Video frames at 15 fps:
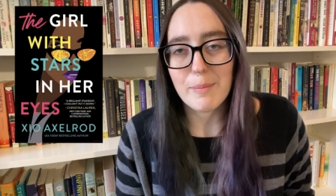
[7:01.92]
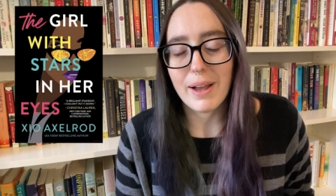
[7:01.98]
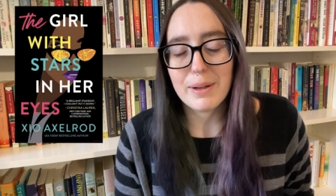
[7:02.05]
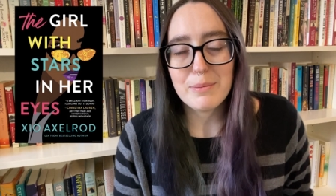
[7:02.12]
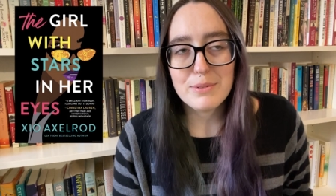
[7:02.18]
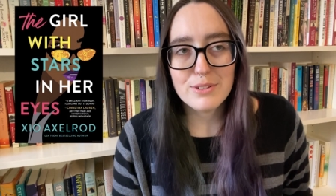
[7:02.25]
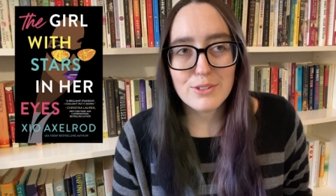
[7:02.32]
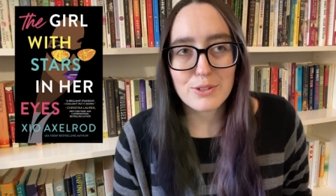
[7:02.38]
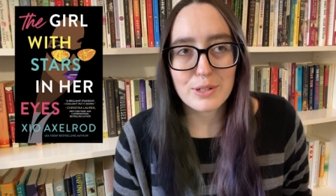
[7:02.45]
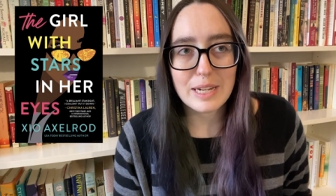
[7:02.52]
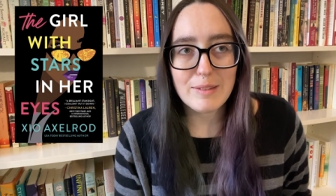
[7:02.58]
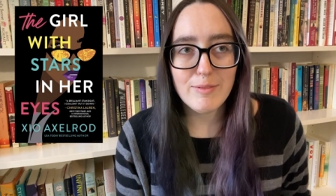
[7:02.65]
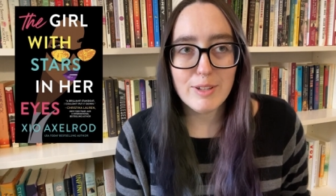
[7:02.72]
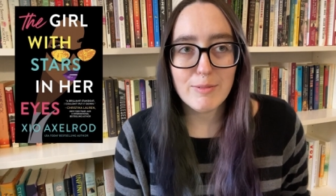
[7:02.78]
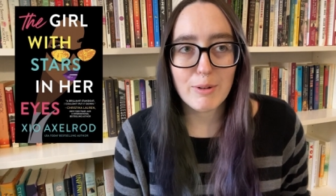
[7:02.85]
I was
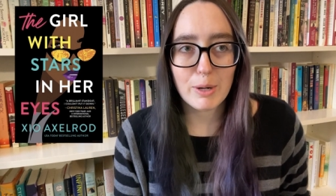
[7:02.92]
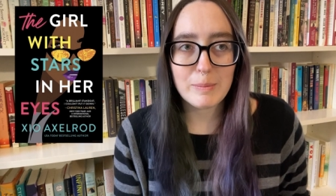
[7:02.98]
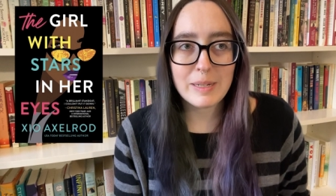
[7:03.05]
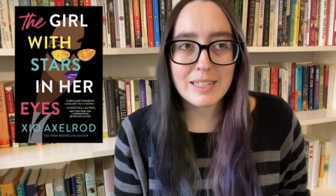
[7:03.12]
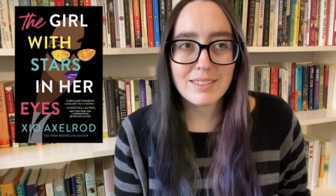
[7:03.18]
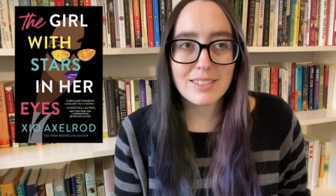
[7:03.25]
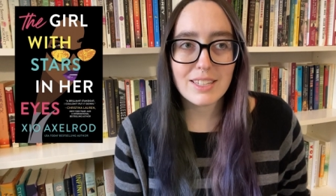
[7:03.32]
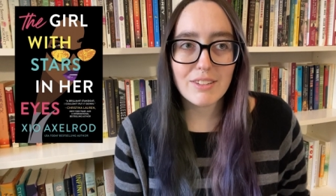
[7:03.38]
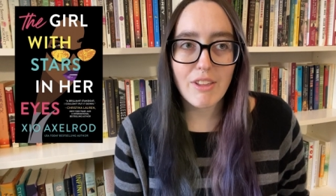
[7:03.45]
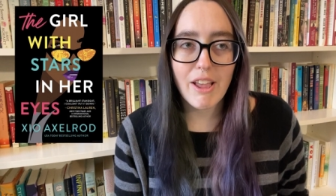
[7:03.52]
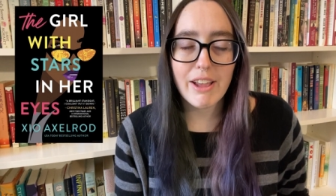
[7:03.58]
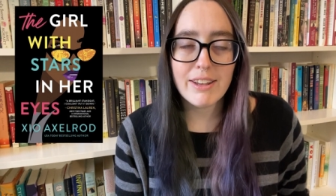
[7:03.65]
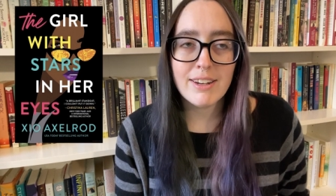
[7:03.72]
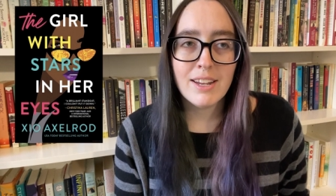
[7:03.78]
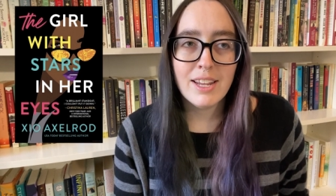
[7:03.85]
craving romance a
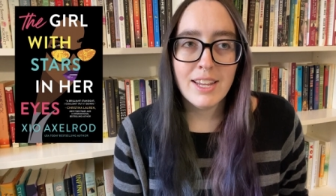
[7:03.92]
lot